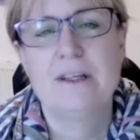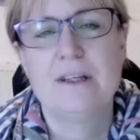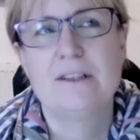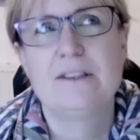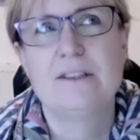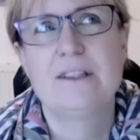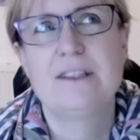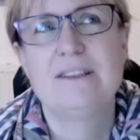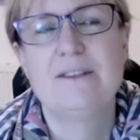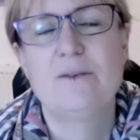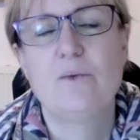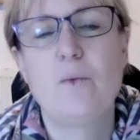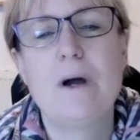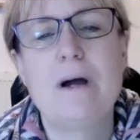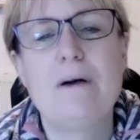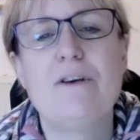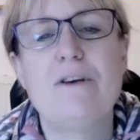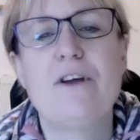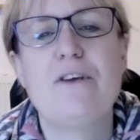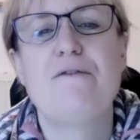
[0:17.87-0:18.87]
So there's a
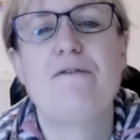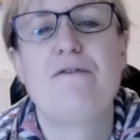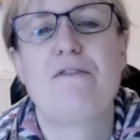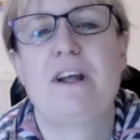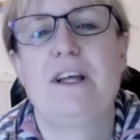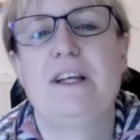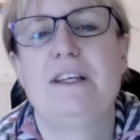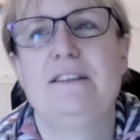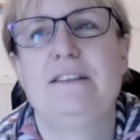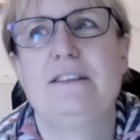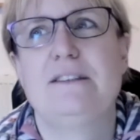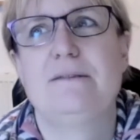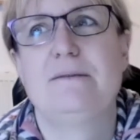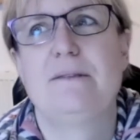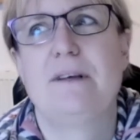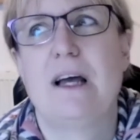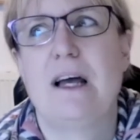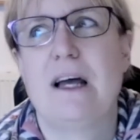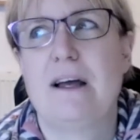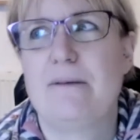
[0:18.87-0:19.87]
well-known phrase,
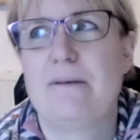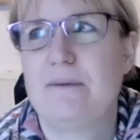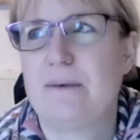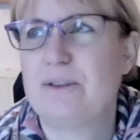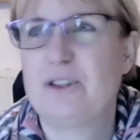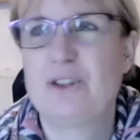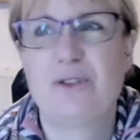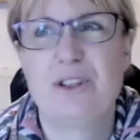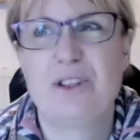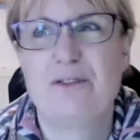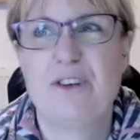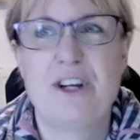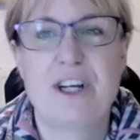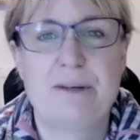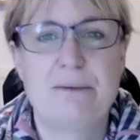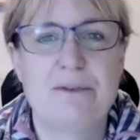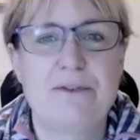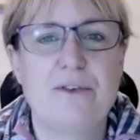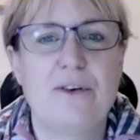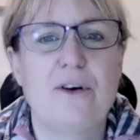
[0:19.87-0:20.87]
I'm sure you've heard
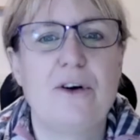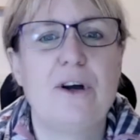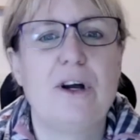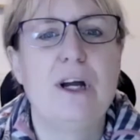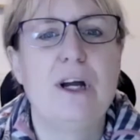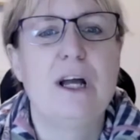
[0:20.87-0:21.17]
it before,